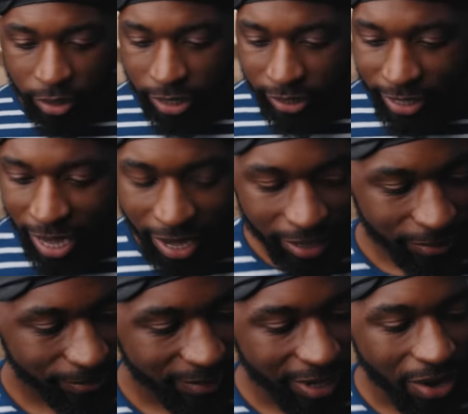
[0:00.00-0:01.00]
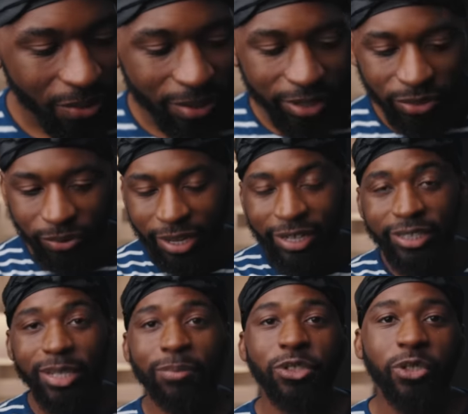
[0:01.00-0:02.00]
It's not, I don't wanna do like
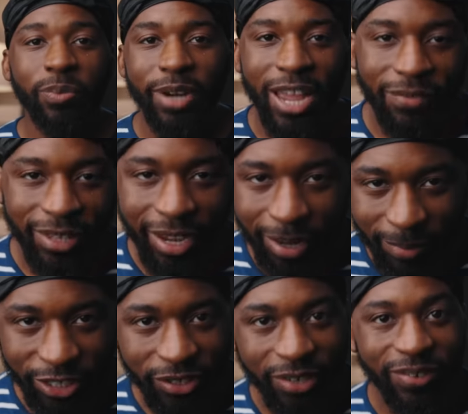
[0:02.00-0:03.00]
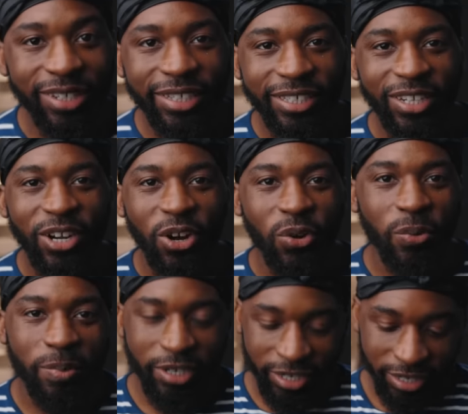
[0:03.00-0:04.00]
something super heavy, like I'm not trying to release a coat
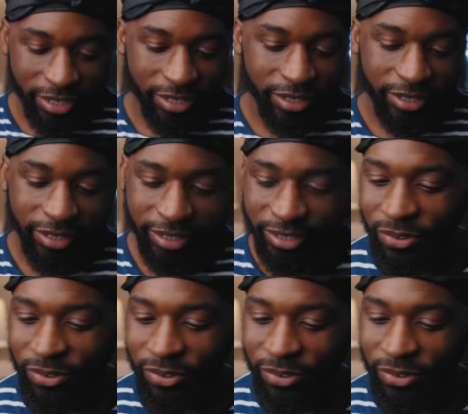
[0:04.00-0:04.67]
because,